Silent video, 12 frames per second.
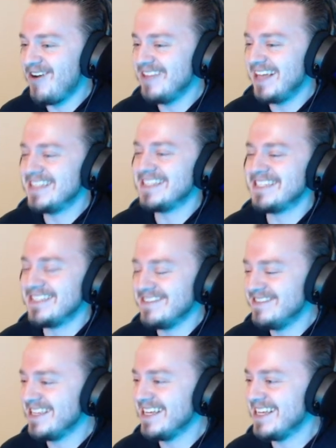Let's
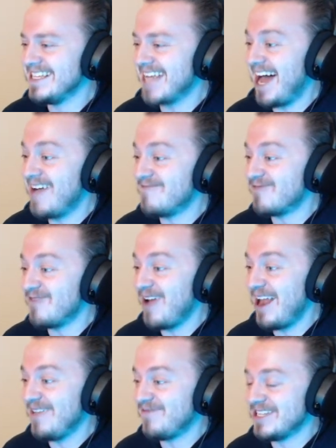do this. I'm
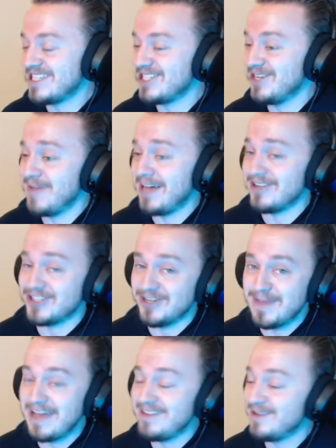ready for this gym battle.
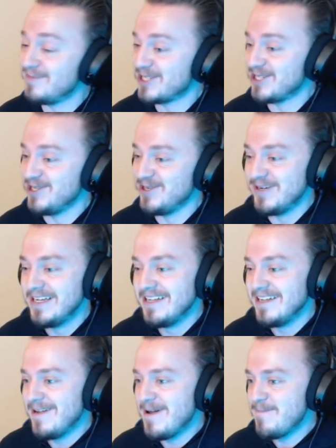Gym battle number two.
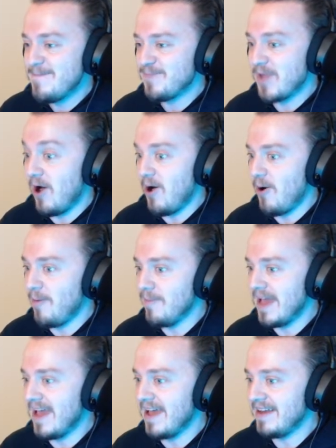Oh,
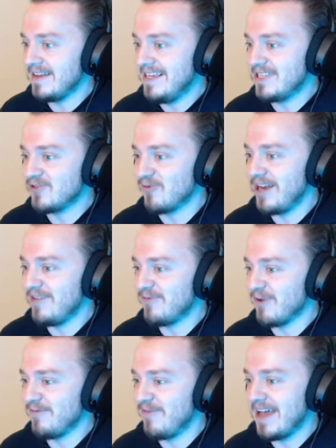man. He's ready
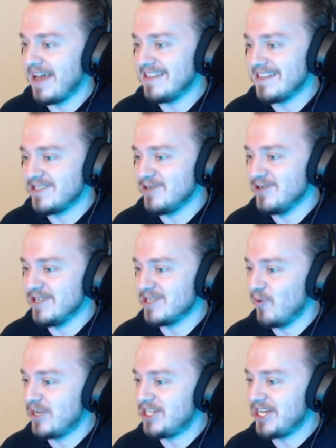for a fight. Let's do
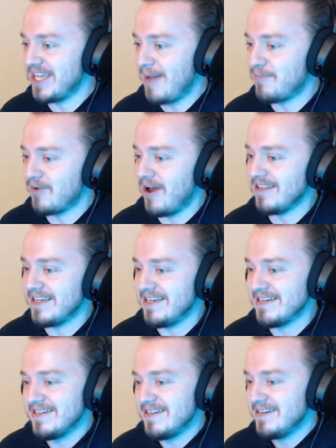this. What you got, Brawly?
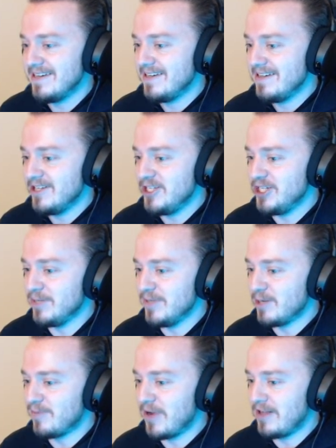Gym
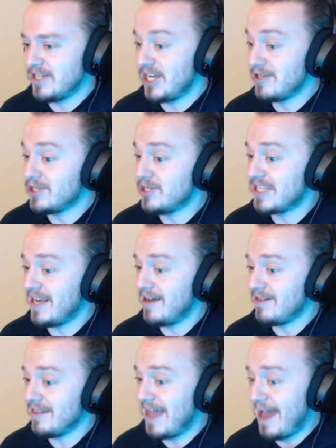leader Brawly challenge you, sent
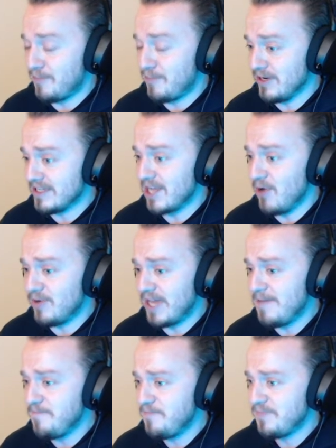out Lapras.
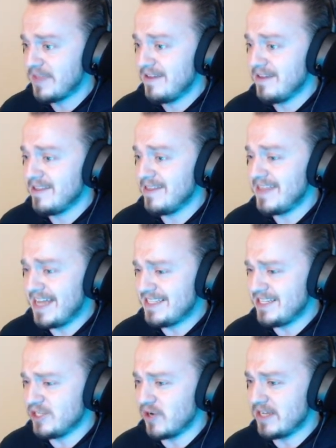Okay,
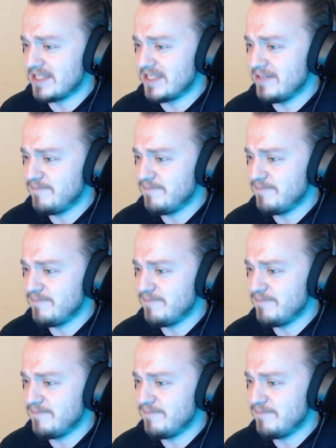that's interesting.